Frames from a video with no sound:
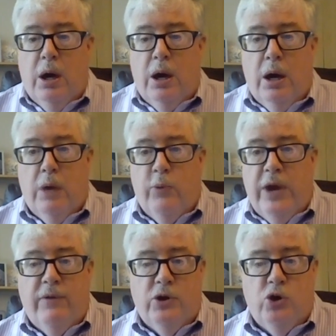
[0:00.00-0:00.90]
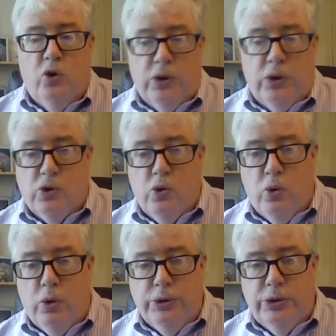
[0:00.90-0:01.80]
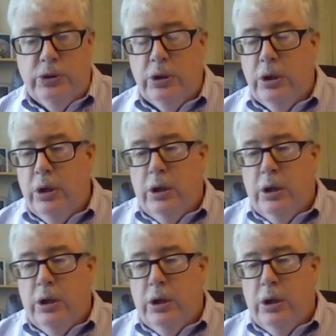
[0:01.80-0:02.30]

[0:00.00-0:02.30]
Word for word: Uh, we have issues with the schools.